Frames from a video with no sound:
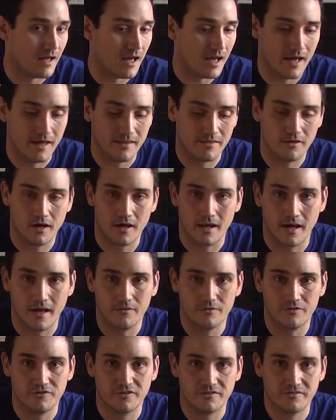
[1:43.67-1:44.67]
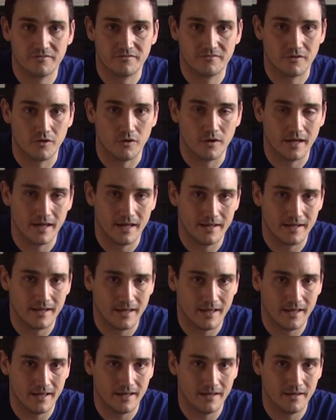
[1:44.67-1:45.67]
I thought I would just go ahead
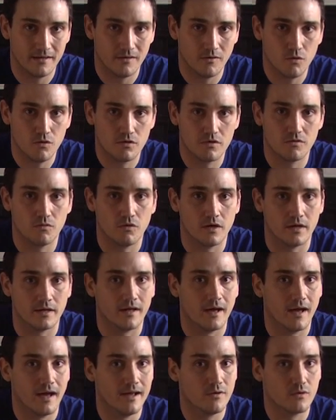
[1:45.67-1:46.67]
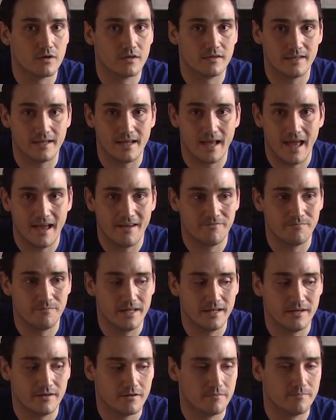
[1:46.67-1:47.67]
and order one. I ordered the half
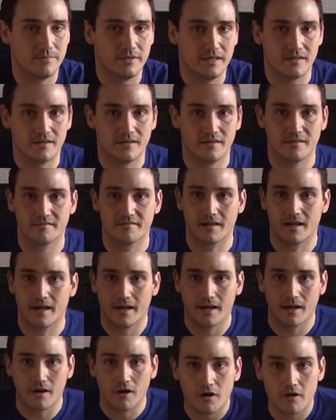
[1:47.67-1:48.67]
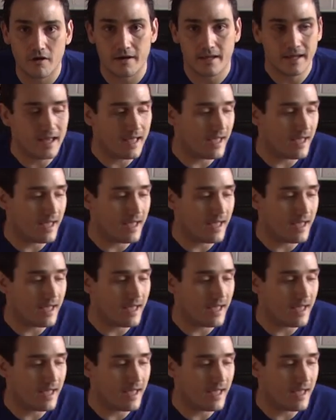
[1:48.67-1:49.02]
meter because I already